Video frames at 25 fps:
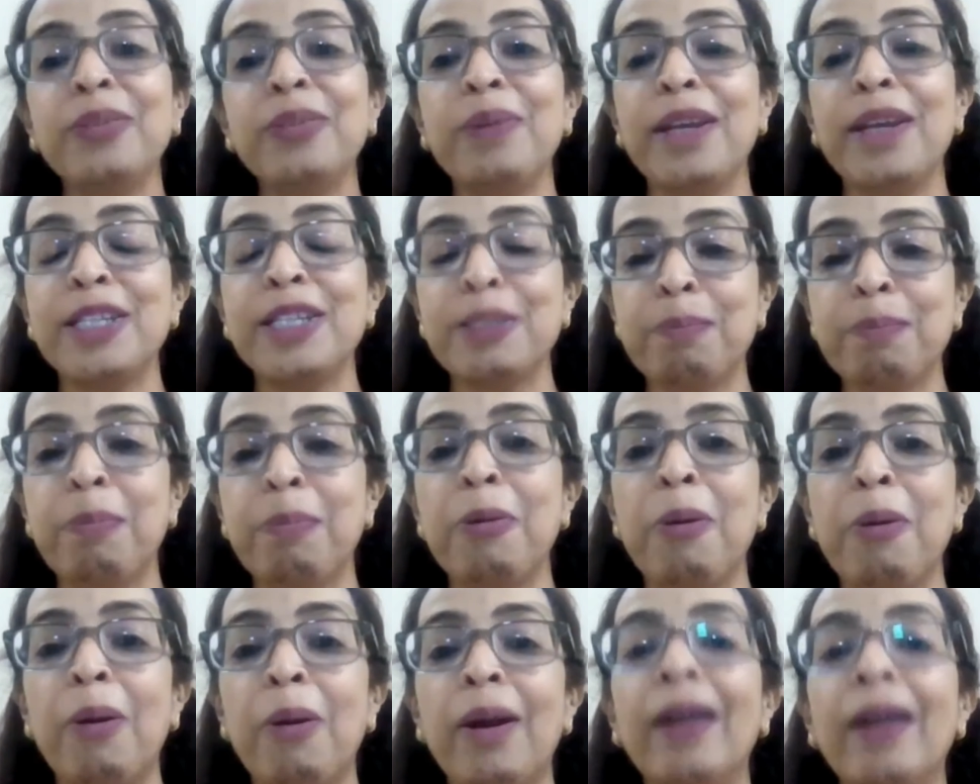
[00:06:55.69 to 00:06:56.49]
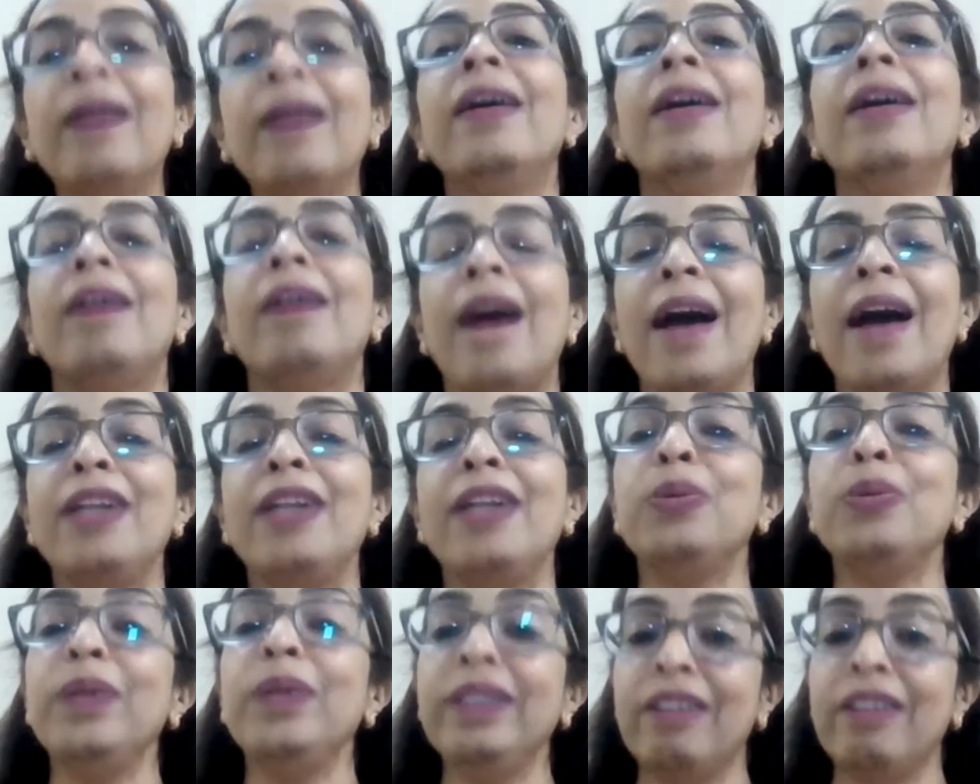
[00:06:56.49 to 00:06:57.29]
to explore
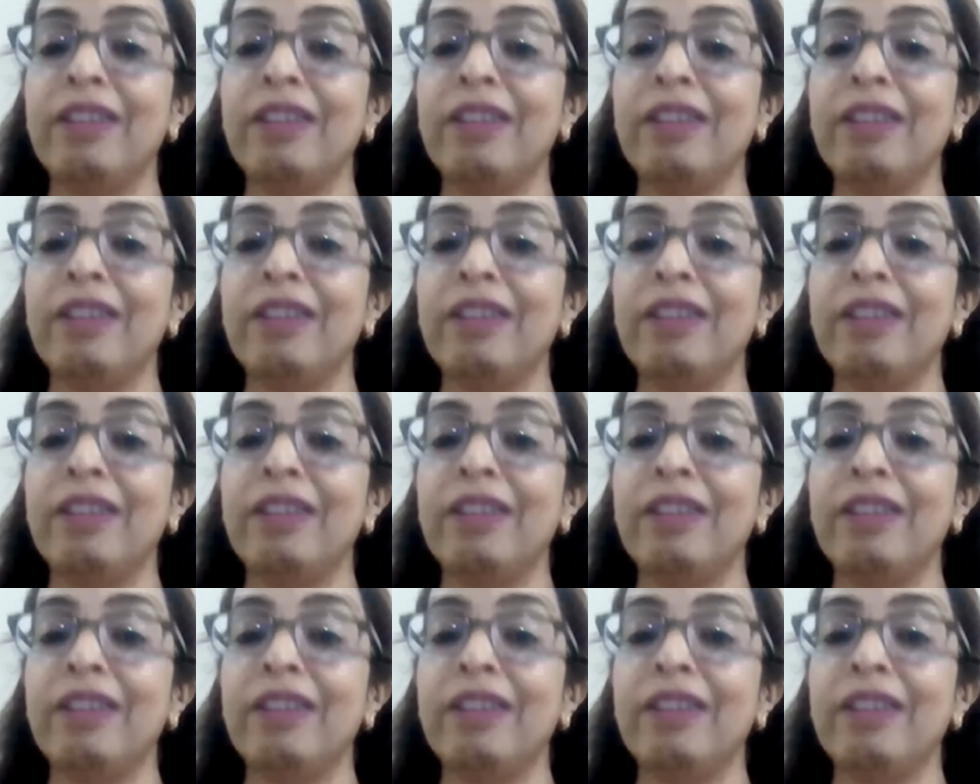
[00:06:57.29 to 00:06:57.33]
and